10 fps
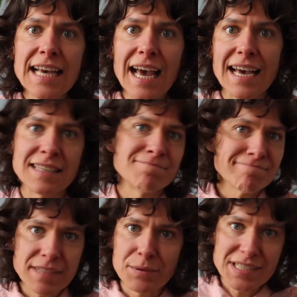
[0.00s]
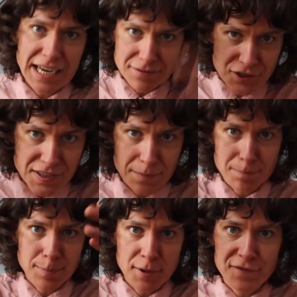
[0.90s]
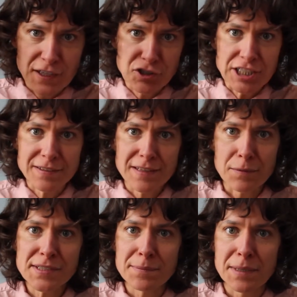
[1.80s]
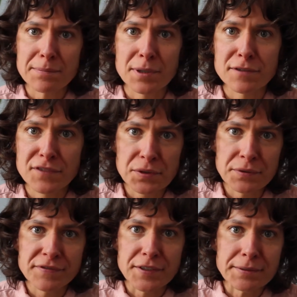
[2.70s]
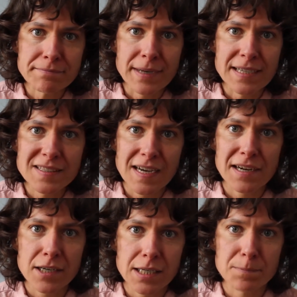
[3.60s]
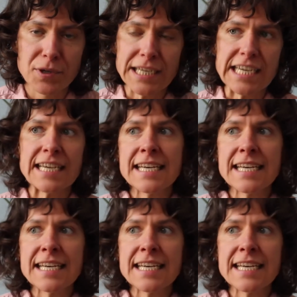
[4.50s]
and it was kind of just the profession that was in my purview for my entire upbringing.